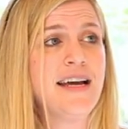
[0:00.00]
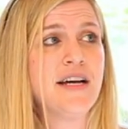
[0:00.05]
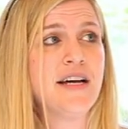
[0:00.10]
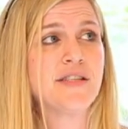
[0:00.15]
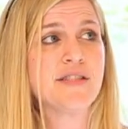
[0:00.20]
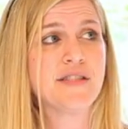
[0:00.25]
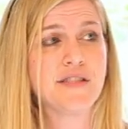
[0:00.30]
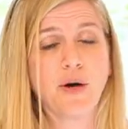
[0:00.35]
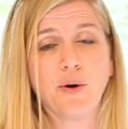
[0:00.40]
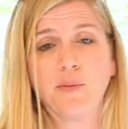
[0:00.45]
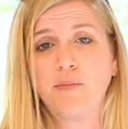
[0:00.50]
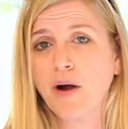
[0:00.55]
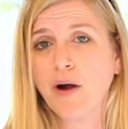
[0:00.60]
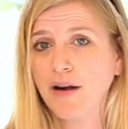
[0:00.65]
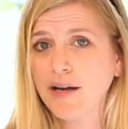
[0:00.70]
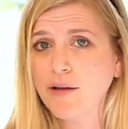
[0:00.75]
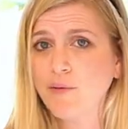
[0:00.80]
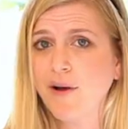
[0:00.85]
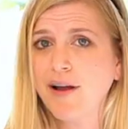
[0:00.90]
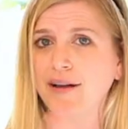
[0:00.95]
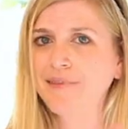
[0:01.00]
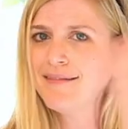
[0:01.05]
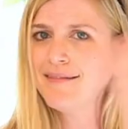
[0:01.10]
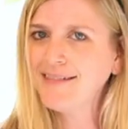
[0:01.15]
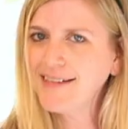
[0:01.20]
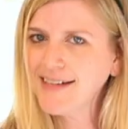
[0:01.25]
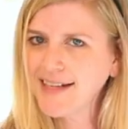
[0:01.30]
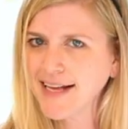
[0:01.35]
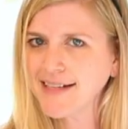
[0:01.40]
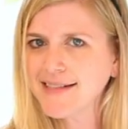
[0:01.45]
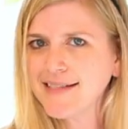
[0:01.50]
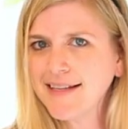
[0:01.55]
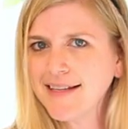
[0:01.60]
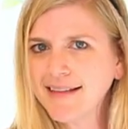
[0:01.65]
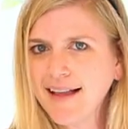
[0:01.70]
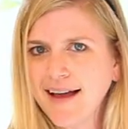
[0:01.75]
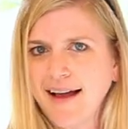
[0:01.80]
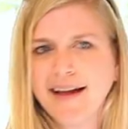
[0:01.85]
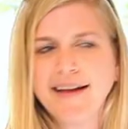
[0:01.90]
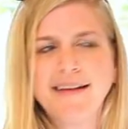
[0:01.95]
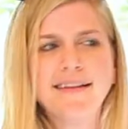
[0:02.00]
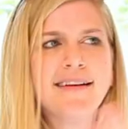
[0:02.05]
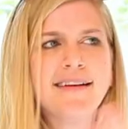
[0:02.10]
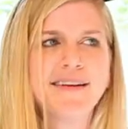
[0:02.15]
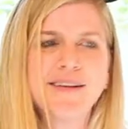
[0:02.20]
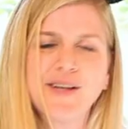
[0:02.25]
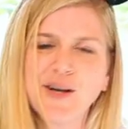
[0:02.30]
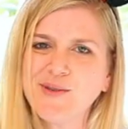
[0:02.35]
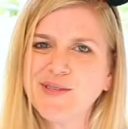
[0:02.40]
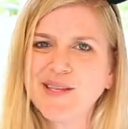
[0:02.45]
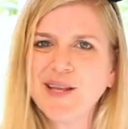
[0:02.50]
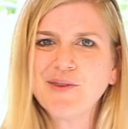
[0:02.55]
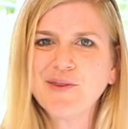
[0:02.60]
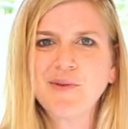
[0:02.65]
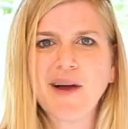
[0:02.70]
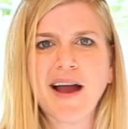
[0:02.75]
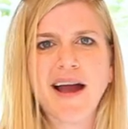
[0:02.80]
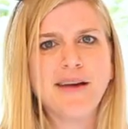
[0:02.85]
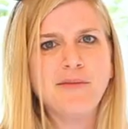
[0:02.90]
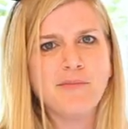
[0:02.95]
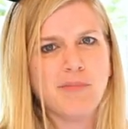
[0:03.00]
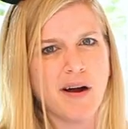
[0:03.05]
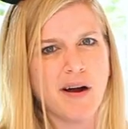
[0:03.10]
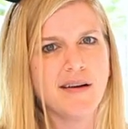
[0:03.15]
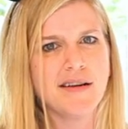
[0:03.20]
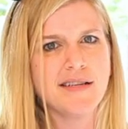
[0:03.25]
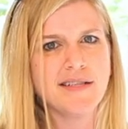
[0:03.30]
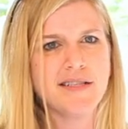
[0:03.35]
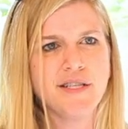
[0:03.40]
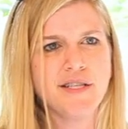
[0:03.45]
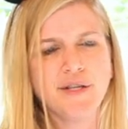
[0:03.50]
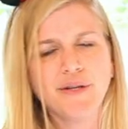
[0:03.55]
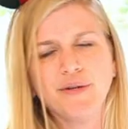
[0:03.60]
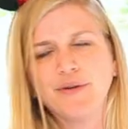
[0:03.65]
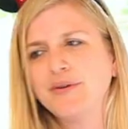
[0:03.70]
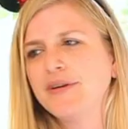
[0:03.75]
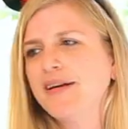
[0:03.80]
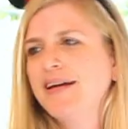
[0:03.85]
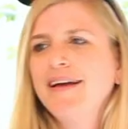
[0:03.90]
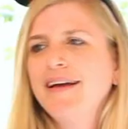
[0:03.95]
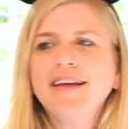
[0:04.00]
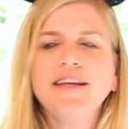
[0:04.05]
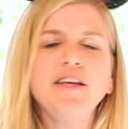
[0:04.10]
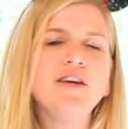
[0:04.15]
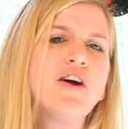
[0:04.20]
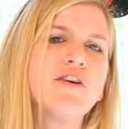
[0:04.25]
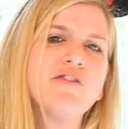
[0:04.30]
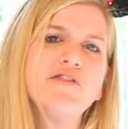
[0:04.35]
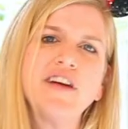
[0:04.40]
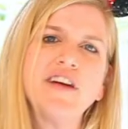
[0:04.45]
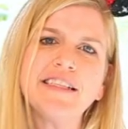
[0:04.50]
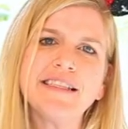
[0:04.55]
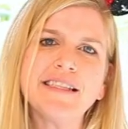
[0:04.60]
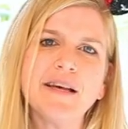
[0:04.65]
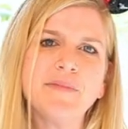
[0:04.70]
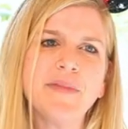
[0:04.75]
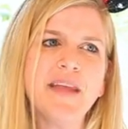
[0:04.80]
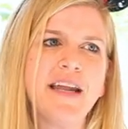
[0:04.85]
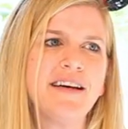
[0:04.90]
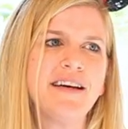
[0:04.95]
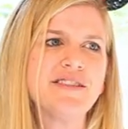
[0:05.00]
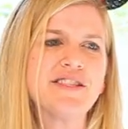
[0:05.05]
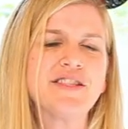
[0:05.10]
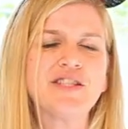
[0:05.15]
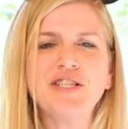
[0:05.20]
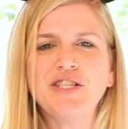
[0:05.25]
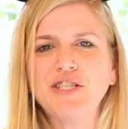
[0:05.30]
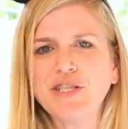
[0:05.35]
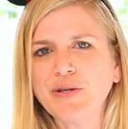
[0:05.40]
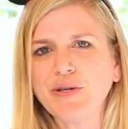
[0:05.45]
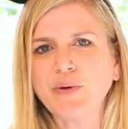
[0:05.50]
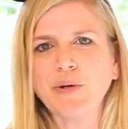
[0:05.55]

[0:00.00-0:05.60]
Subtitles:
So party one gets in line, goes on the ride. Party two, you go find something else to do.